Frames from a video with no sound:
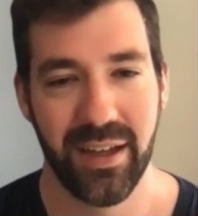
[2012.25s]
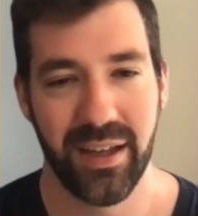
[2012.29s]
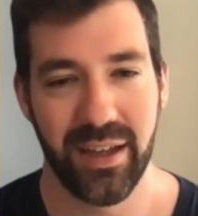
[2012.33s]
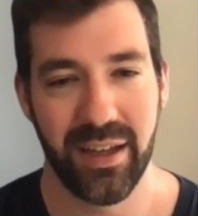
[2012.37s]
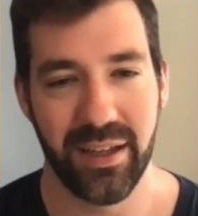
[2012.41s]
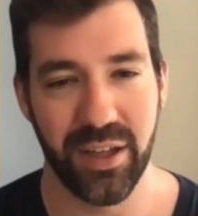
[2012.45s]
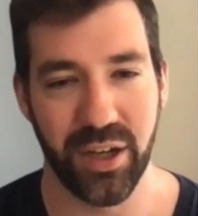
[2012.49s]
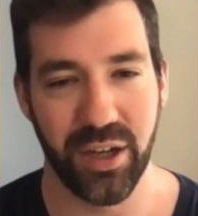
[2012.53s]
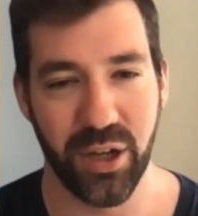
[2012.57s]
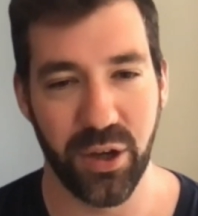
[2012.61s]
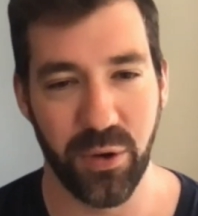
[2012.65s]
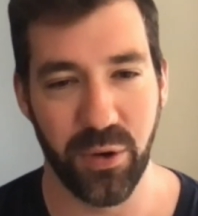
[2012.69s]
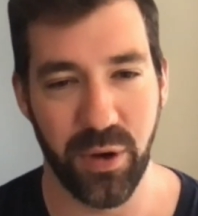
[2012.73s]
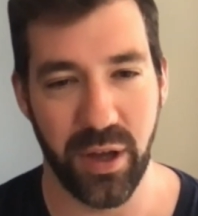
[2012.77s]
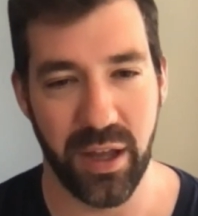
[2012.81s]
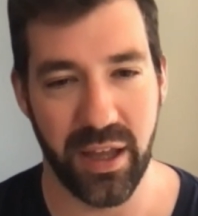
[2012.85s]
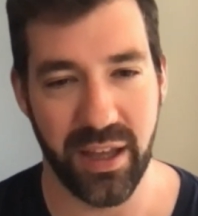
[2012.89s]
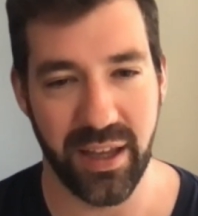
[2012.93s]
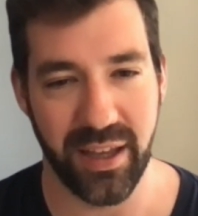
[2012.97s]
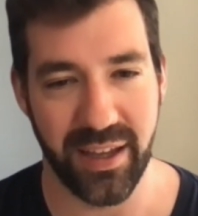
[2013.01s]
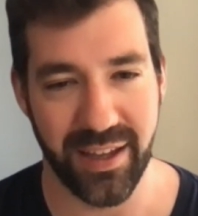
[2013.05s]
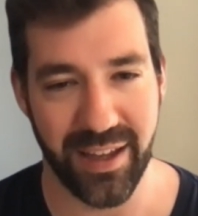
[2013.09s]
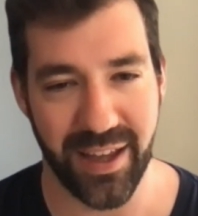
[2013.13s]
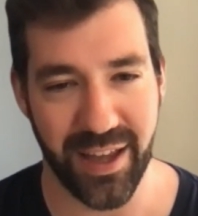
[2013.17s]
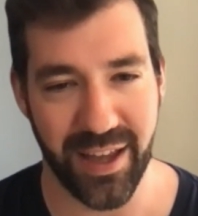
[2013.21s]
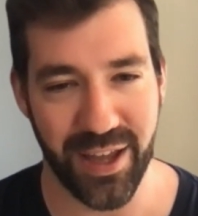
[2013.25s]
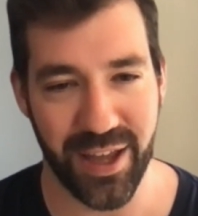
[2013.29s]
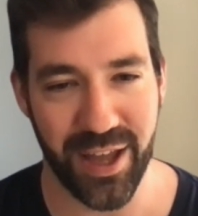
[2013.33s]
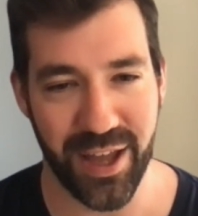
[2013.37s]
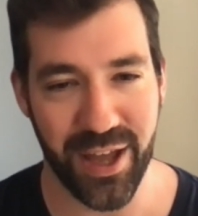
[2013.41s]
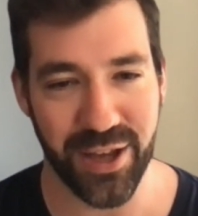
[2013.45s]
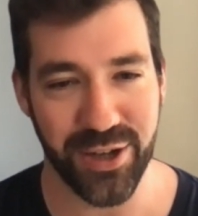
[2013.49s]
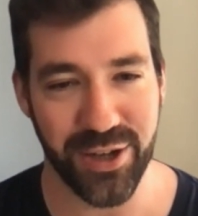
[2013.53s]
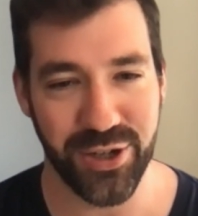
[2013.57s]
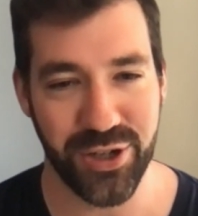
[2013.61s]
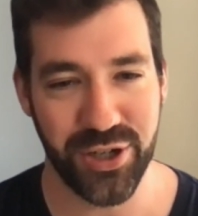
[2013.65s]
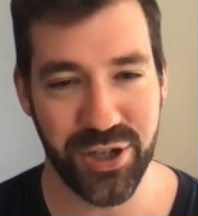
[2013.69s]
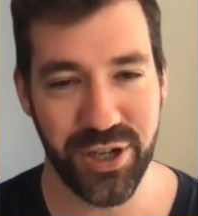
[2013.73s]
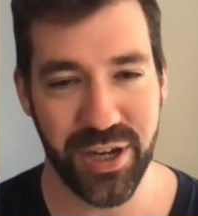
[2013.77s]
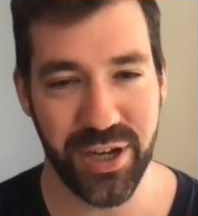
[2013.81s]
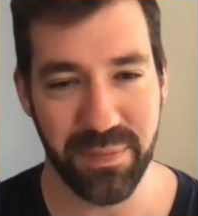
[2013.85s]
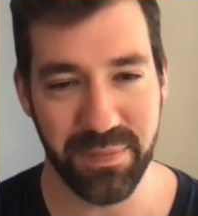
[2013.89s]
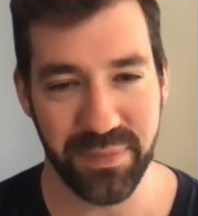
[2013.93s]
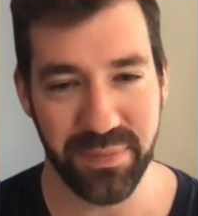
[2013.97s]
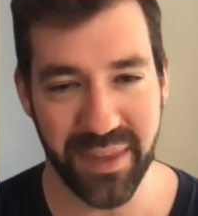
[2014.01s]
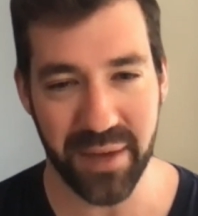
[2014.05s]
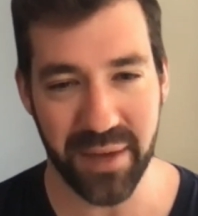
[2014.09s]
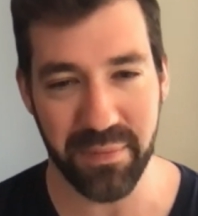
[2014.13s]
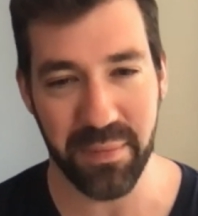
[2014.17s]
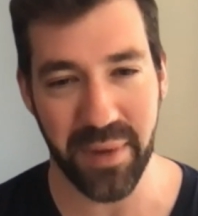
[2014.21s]
a
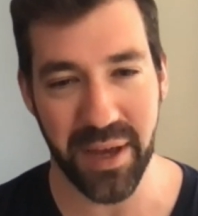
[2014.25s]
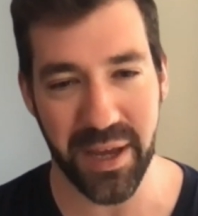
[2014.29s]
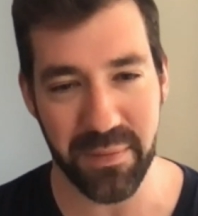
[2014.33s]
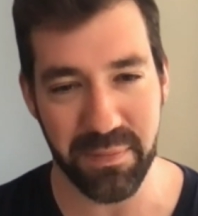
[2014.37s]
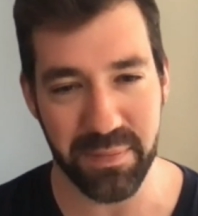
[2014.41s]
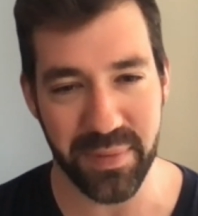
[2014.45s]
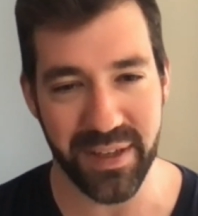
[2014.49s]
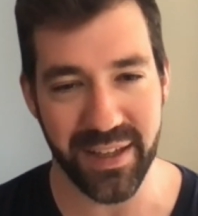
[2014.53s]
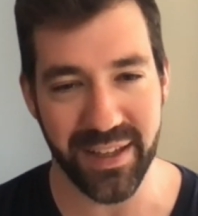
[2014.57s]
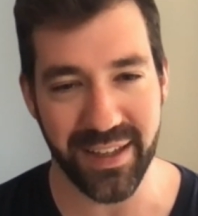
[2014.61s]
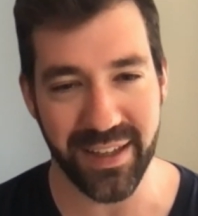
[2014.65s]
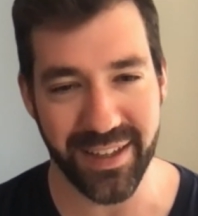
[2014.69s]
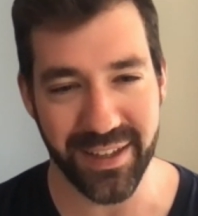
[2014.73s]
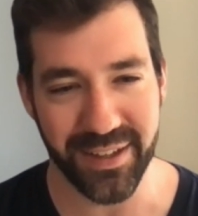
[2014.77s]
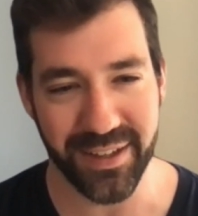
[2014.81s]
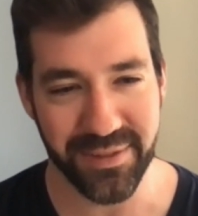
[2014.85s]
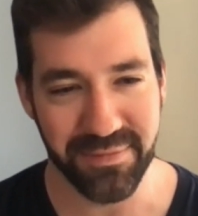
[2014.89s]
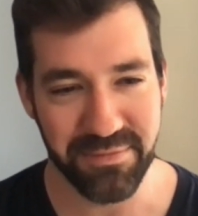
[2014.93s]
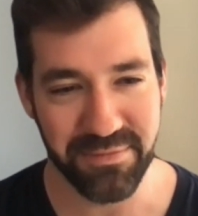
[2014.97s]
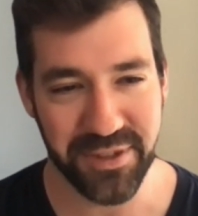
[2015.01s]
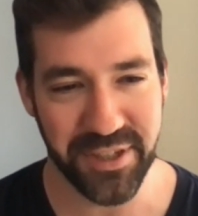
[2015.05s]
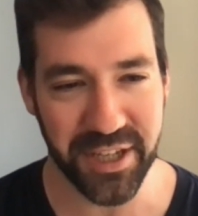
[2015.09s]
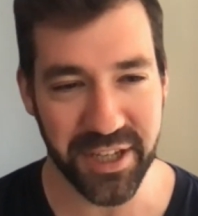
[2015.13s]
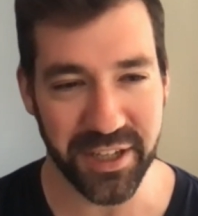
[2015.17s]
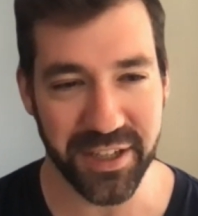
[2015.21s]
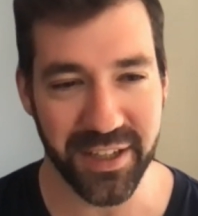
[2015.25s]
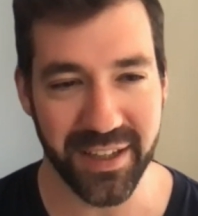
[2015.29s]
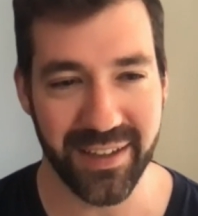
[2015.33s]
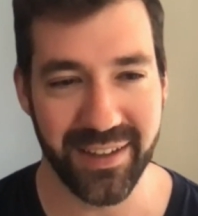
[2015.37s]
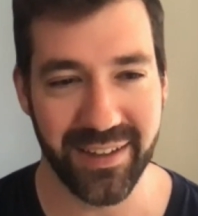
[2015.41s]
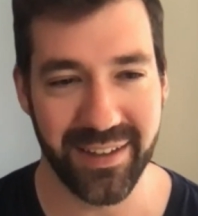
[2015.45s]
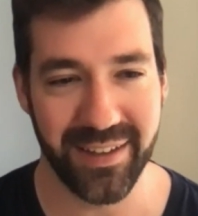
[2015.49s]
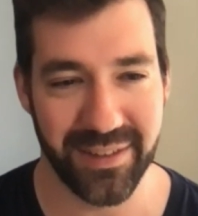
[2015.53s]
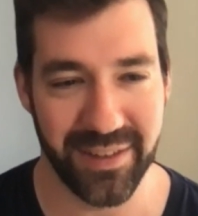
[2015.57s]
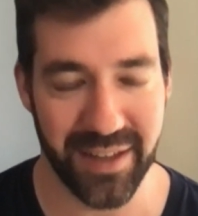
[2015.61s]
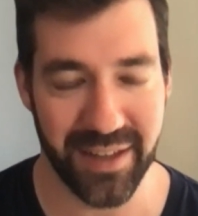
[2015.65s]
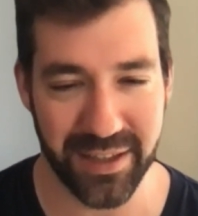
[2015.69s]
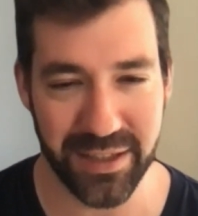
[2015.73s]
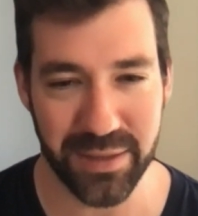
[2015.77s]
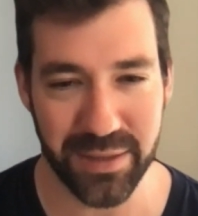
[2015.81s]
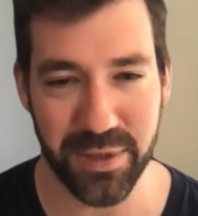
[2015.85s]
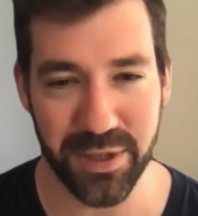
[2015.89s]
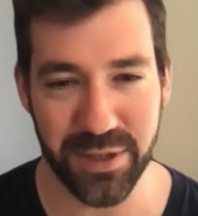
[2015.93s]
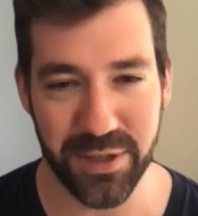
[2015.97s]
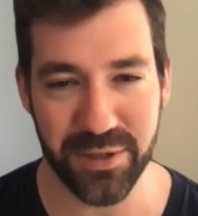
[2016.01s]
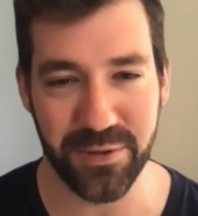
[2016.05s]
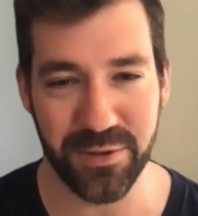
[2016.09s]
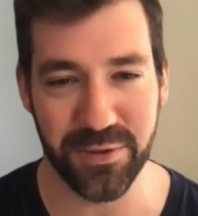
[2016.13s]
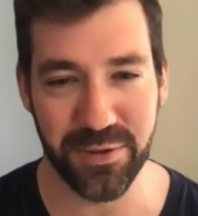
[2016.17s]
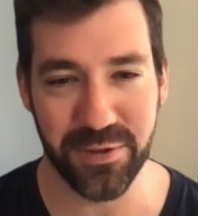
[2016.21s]
ship that might be sinking, not to be
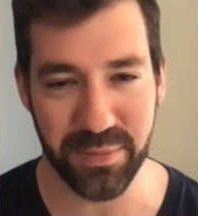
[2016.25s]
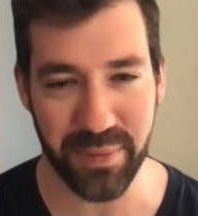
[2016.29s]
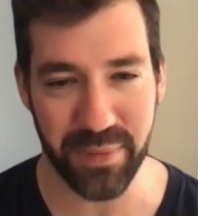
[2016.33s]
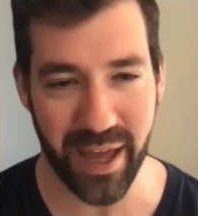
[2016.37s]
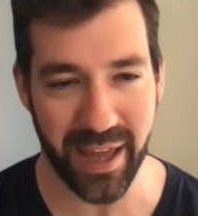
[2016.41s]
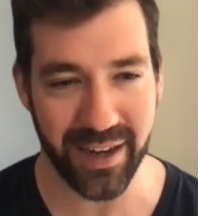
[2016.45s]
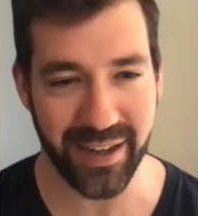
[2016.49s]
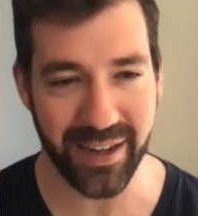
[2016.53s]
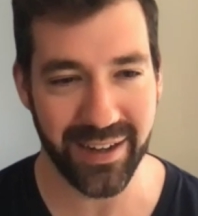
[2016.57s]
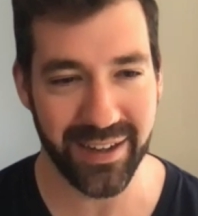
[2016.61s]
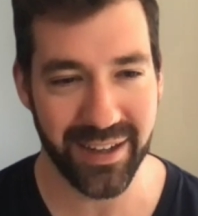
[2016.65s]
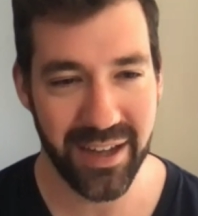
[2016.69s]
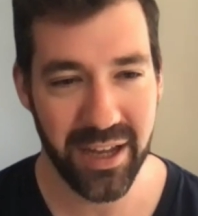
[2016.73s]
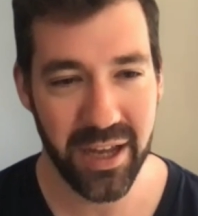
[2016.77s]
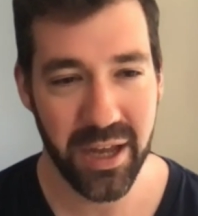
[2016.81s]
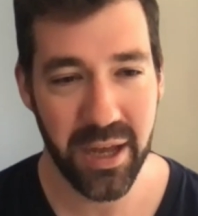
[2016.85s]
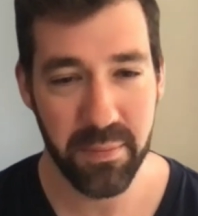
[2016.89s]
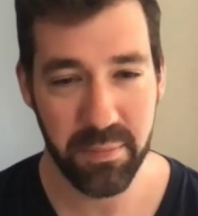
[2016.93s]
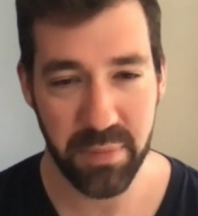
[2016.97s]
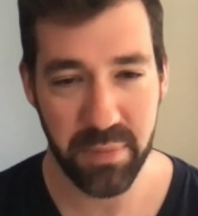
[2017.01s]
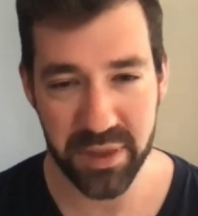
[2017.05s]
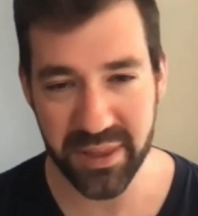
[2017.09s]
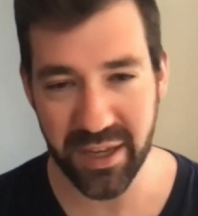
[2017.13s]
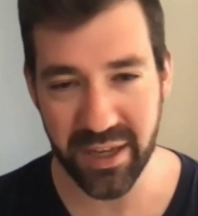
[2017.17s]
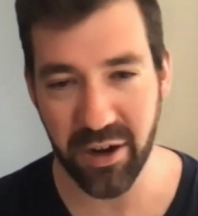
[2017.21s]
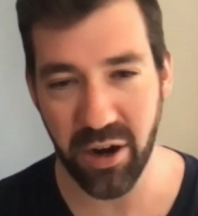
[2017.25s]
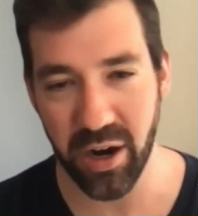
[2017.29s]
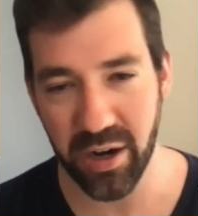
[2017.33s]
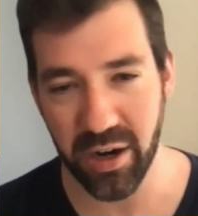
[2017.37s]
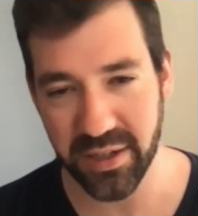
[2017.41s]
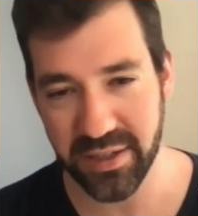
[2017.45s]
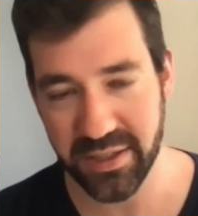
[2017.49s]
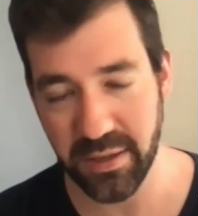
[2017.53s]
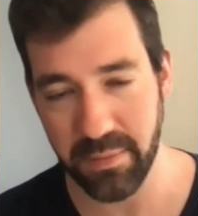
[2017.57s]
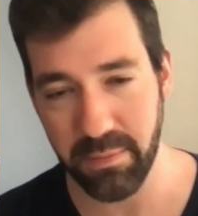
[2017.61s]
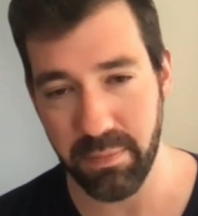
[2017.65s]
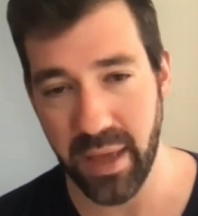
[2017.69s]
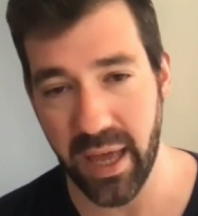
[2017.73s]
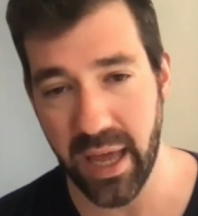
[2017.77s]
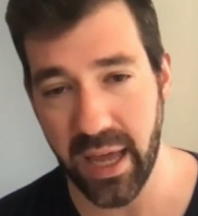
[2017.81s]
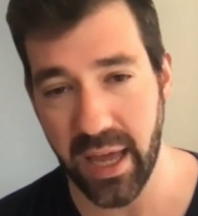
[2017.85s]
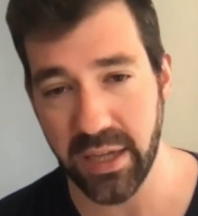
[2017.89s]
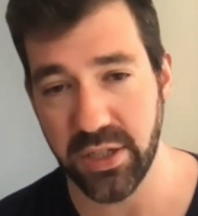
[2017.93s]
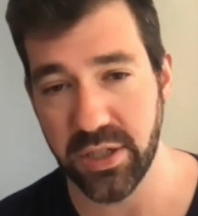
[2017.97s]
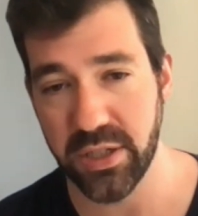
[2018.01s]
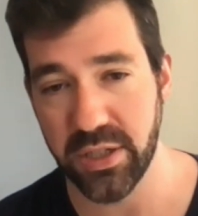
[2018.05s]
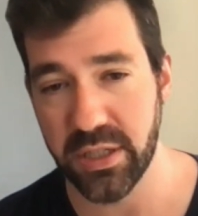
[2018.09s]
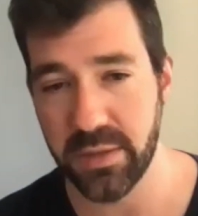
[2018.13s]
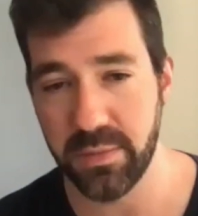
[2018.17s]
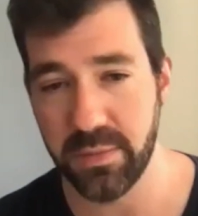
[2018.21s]
too dramatic, but there are some
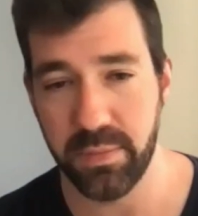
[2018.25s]
patches.